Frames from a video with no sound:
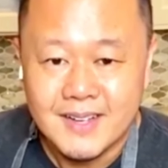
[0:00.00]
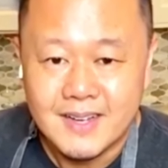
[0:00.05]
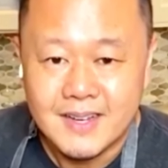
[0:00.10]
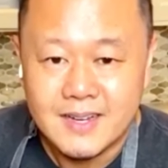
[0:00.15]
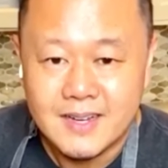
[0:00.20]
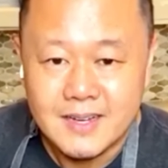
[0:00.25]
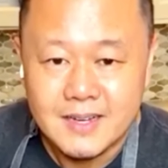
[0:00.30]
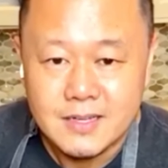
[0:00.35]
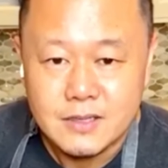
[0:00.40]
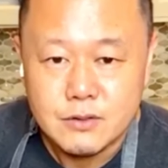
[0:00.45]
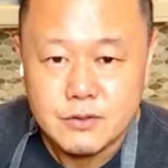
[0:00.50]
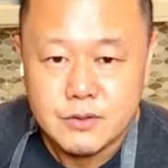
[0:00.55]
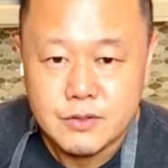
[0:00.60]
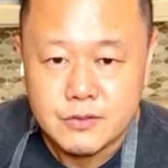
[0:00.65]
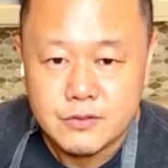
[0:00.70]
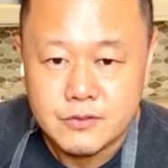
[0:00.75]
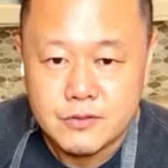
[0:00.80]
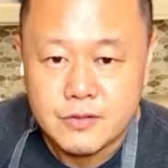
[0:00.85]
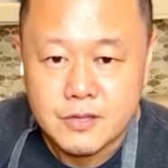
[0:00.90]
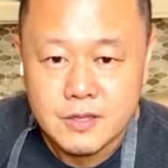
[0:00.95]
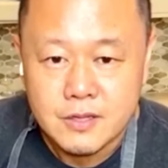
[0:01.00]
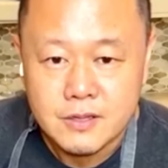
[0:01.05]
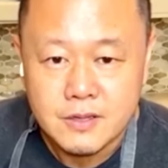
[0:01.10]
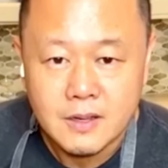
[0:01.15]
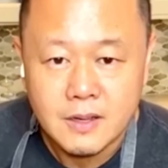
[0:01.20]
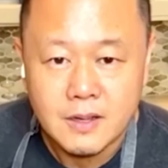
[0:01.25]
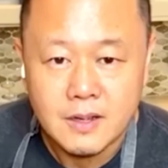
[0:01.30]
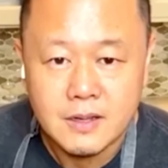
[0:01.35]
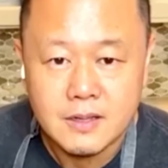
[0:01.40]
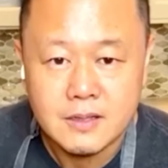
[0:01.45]
Lucas,
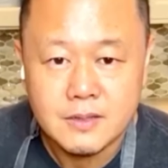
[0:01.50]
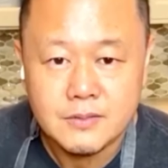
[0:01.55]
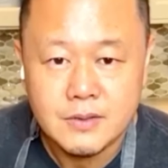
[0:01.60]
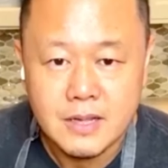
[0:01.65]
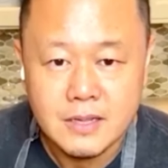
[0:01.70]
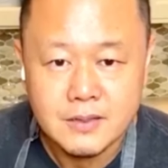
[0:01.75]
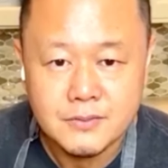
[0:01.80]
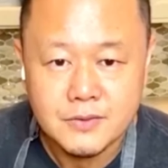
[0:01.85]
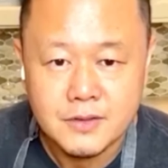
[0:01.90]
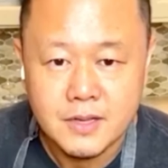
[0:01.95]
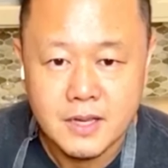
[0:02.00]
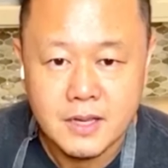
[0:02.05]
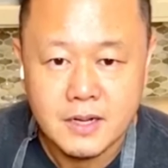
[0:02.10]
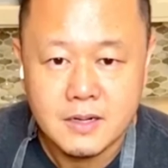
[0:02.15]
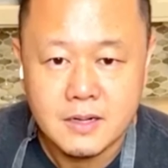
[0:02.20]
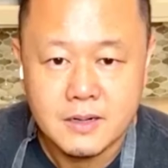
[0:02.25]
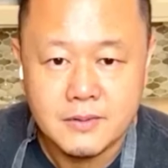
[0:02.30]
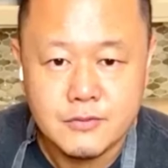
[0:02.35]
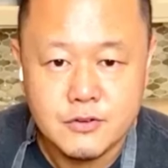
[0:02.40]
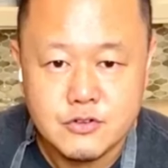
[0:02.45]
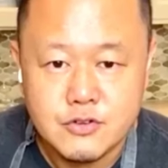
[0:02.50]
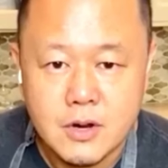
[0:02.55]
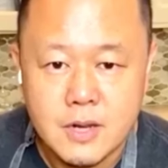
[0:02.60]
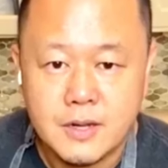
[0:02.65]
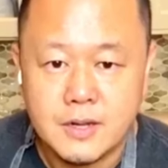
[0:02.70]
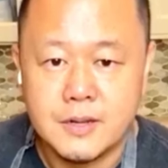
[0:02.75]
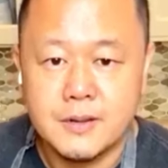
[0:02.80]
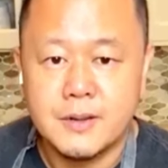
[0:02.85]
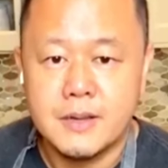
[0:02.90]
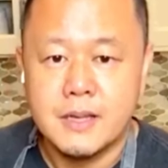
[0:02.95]
I live in Canada, never
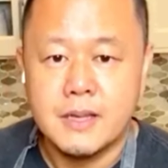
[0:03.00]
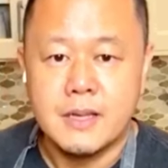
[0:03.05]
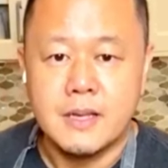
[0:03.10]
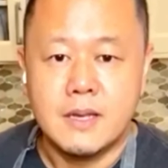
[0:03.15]
tried it.